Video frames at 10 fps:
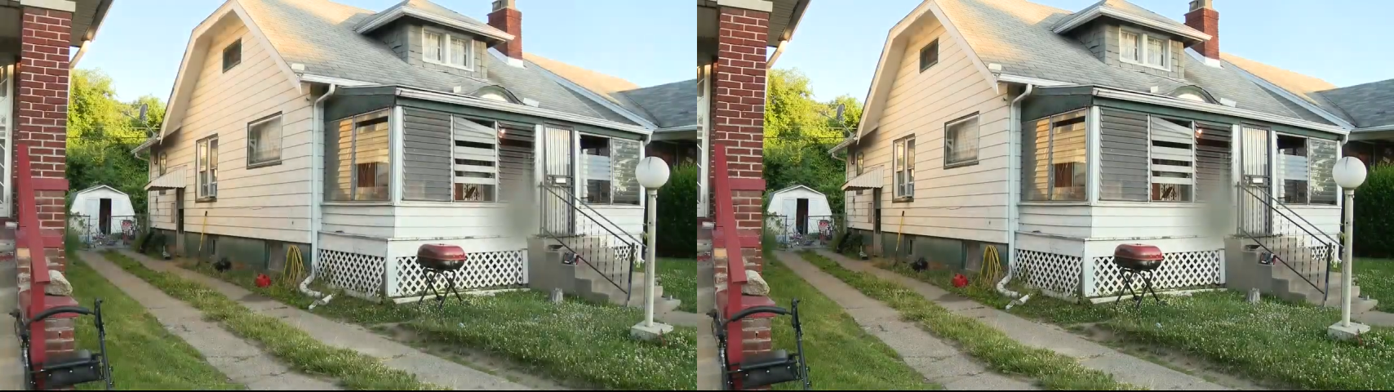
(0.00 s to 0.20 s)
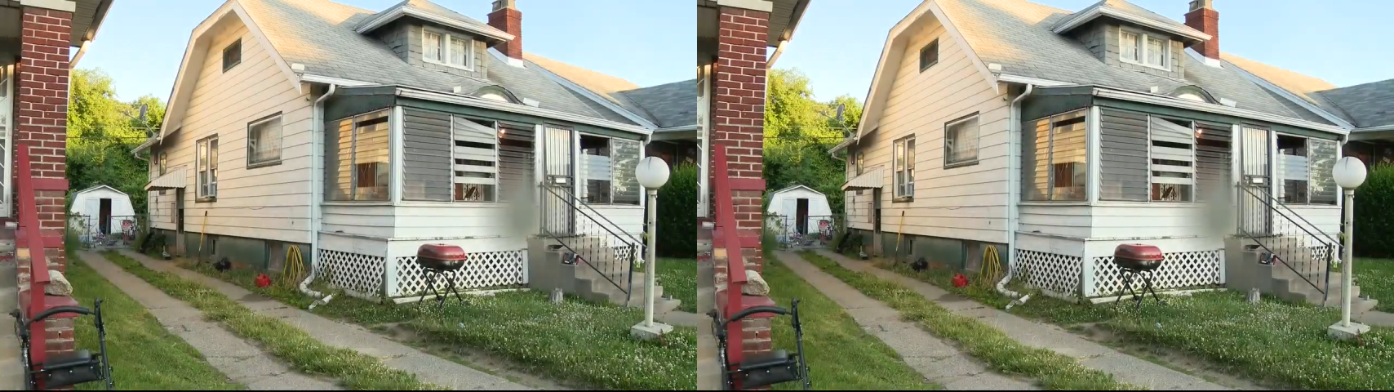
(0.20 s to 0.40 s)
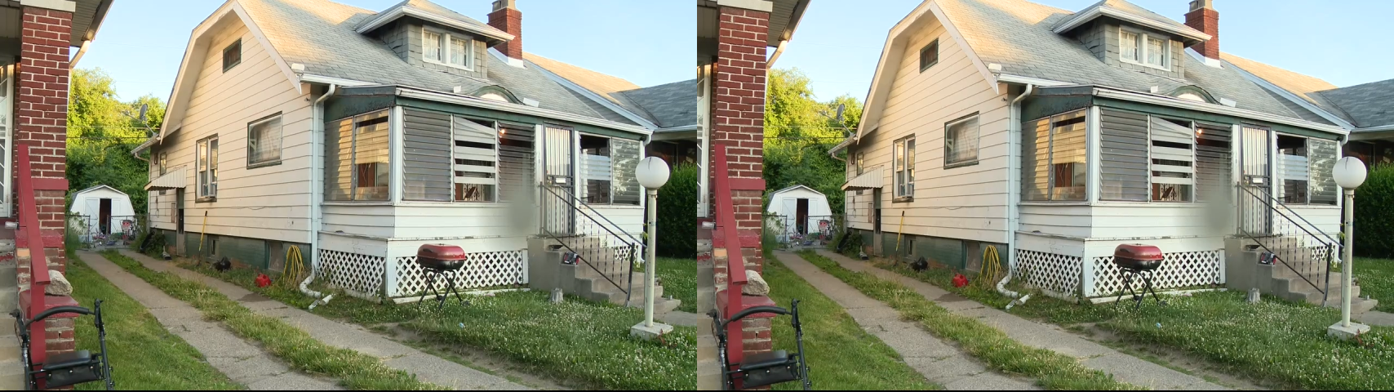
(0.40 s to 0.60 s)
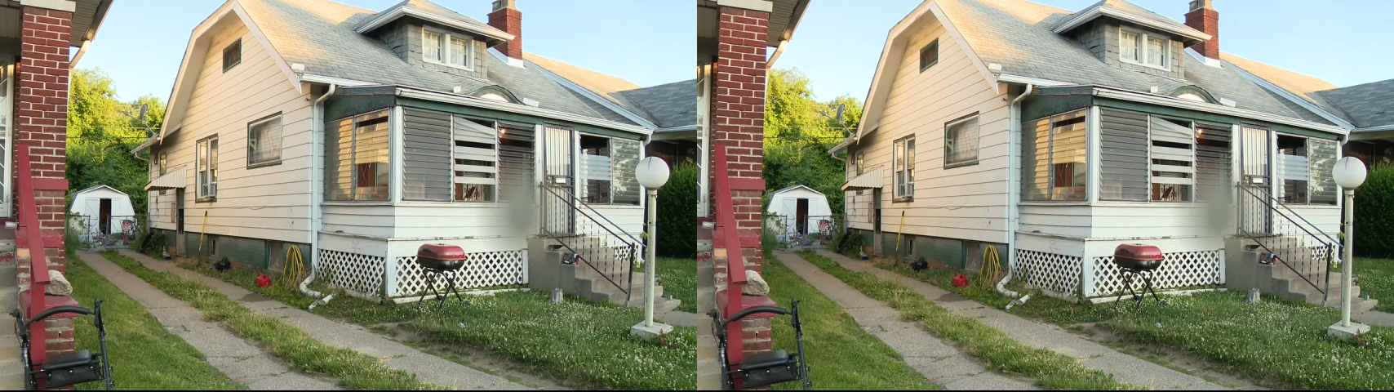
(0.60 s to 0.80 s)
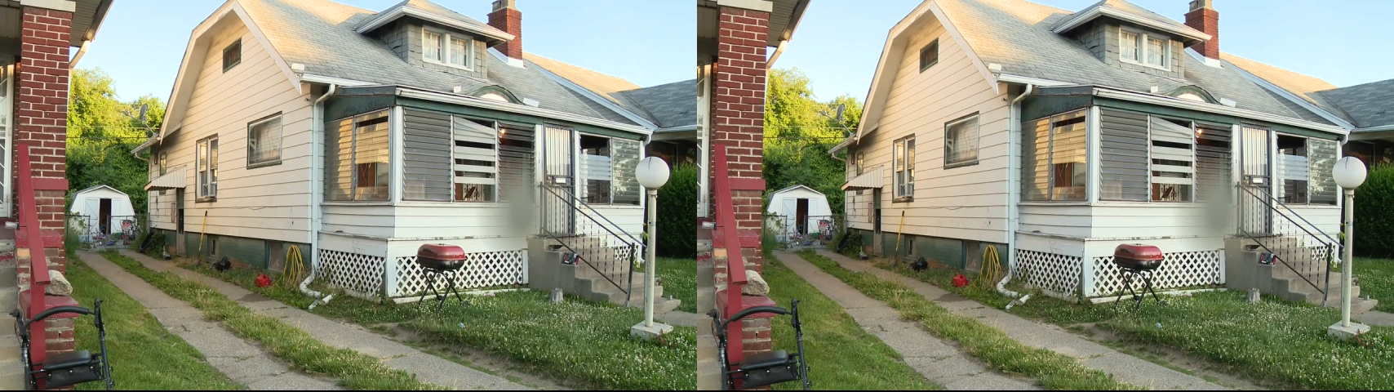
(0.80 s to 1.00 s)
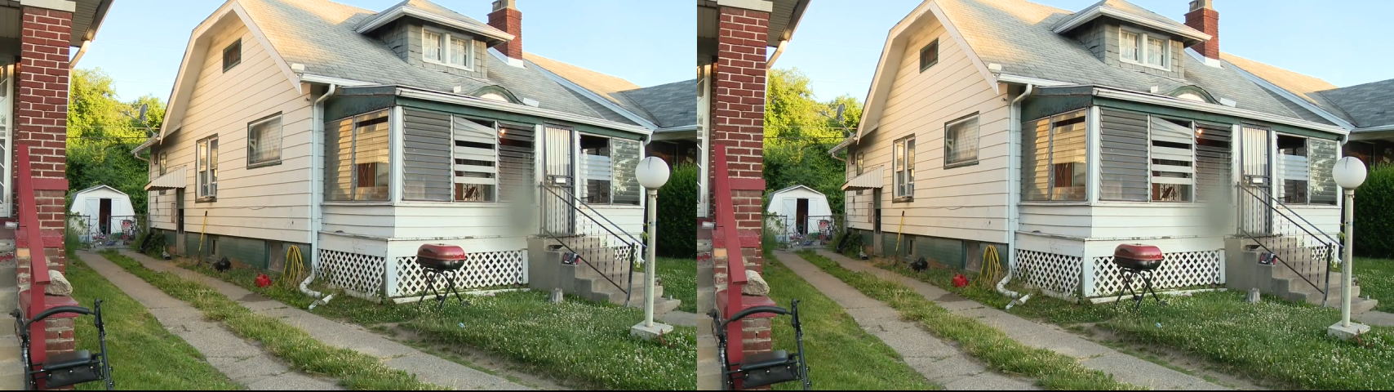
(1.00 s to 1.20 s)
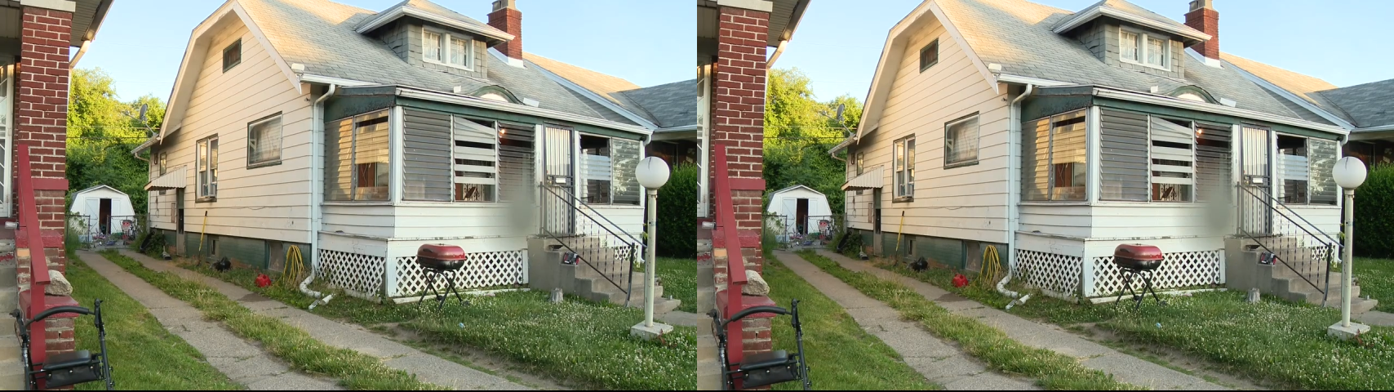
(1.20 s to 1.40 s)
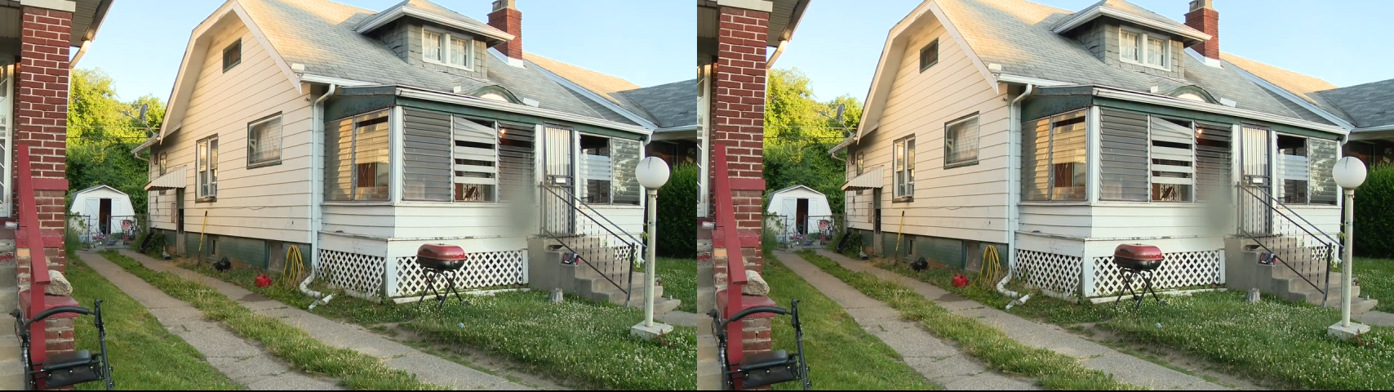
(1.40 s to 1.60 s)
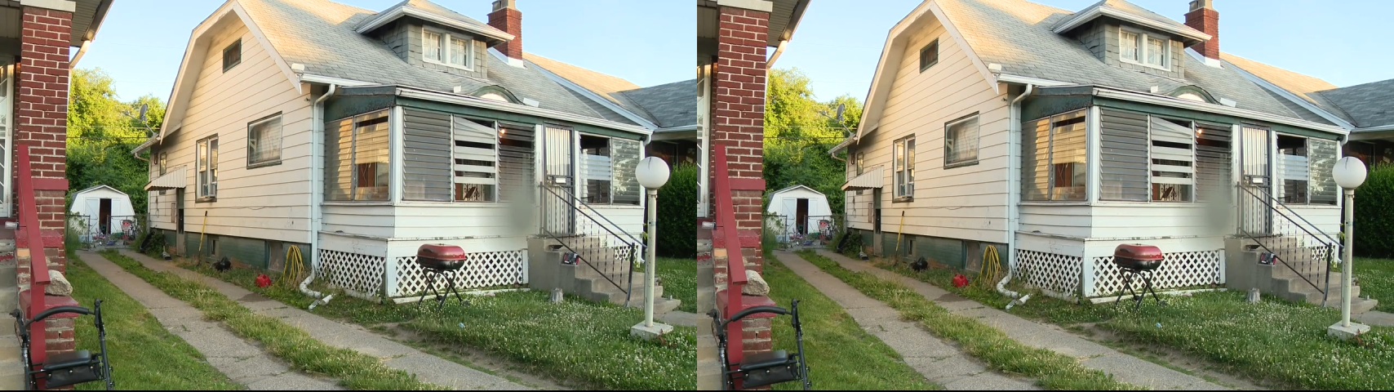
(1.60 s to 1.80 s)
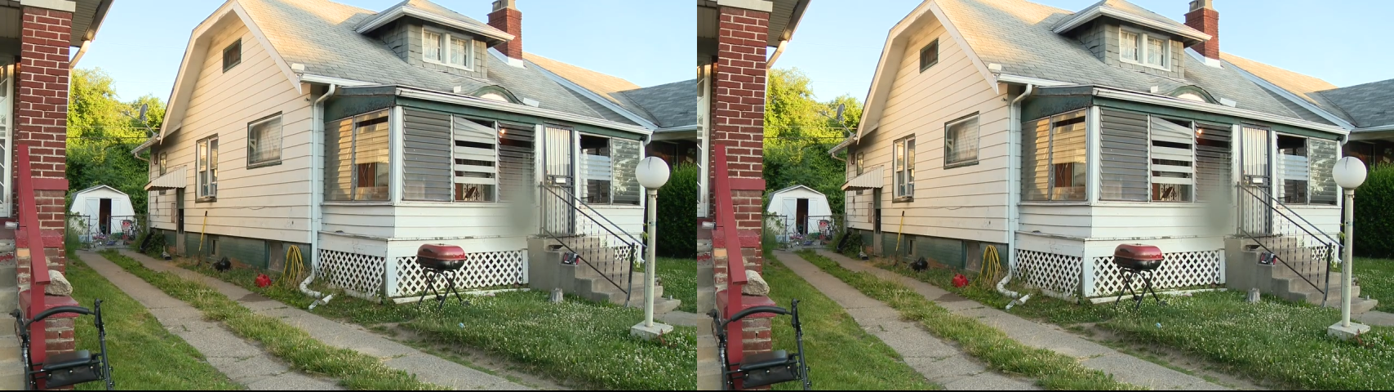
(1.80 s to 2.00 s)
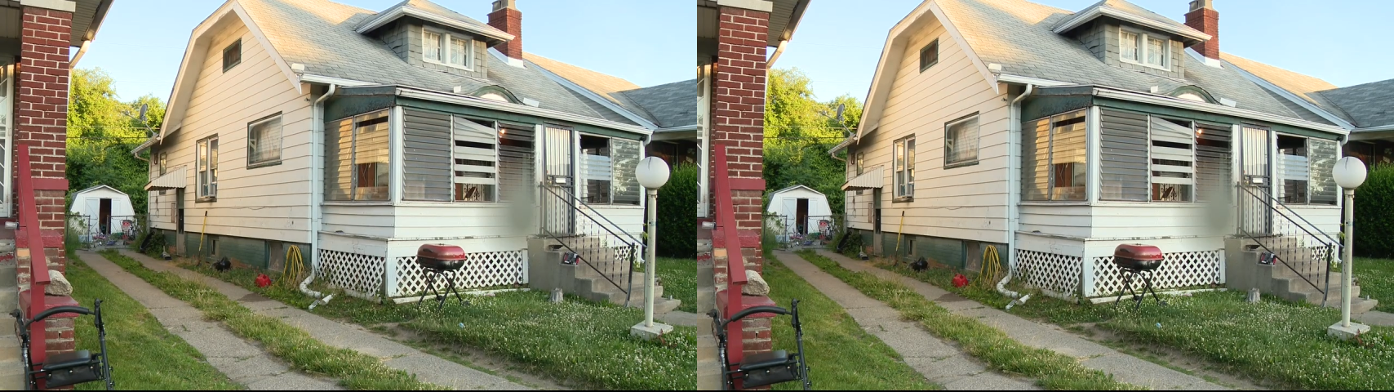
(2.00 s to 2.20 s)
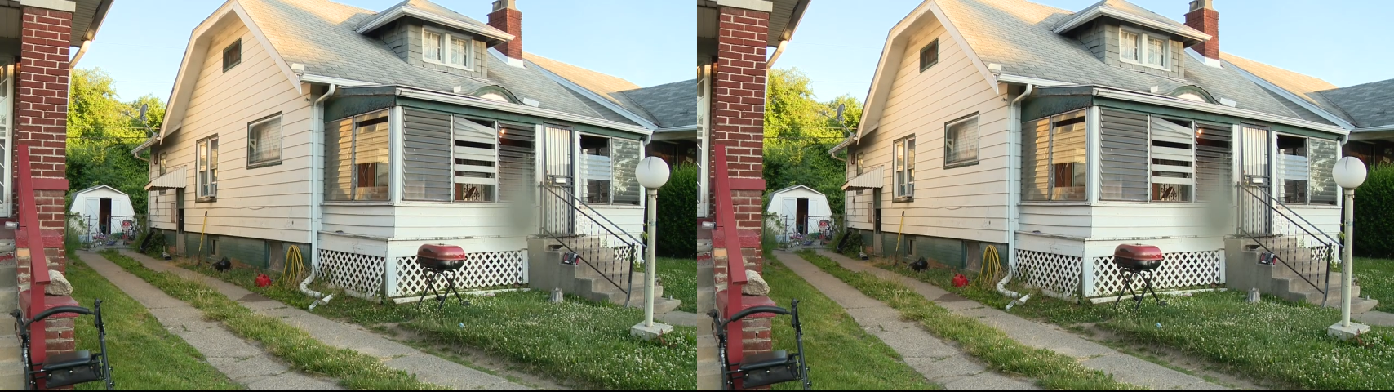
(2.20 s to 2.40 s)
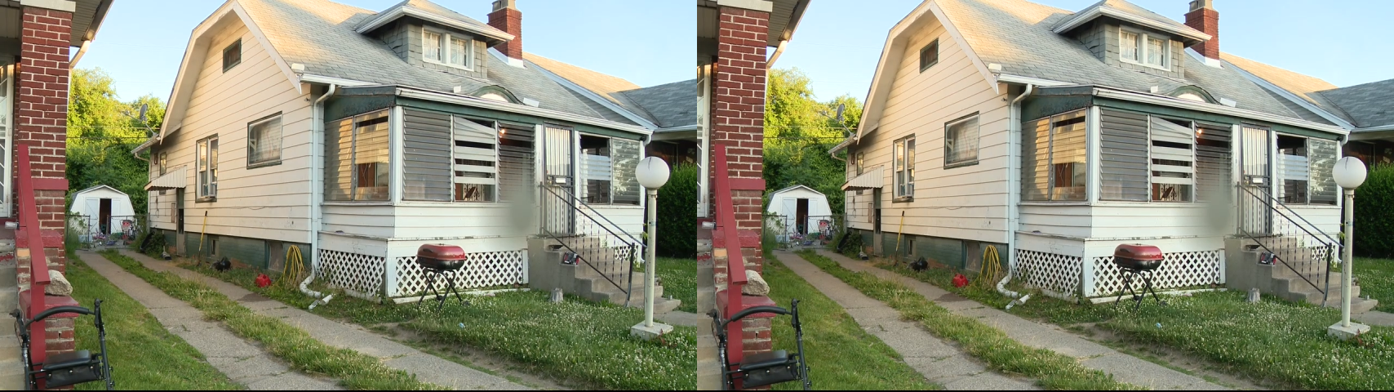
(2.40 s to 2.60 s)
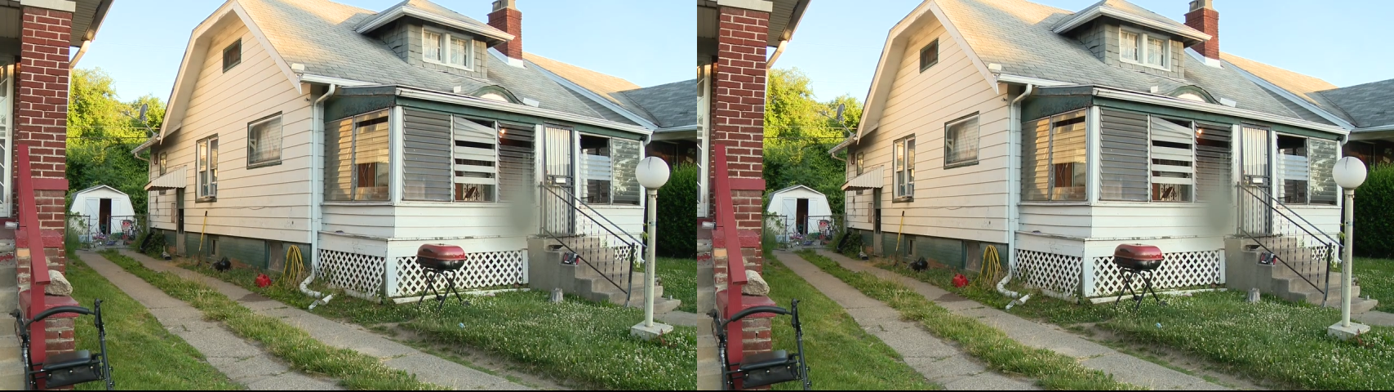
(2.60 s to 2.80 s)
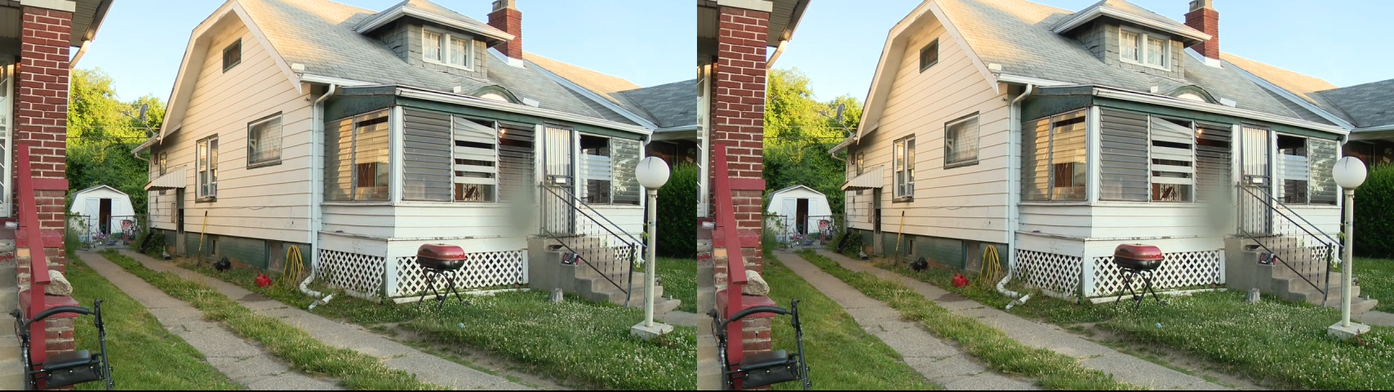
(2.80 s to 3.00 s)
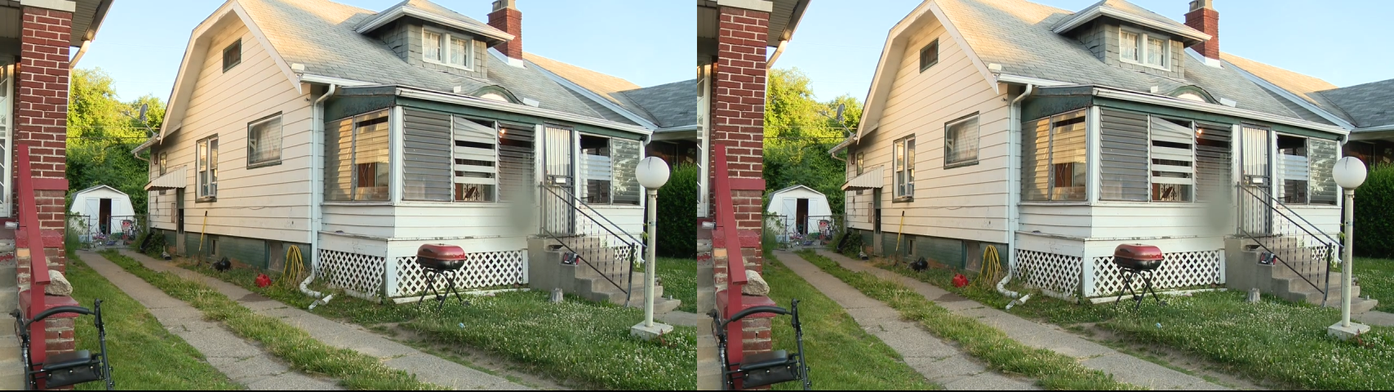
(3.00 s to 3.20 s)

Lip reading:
No face is visible, so there are no lips to read.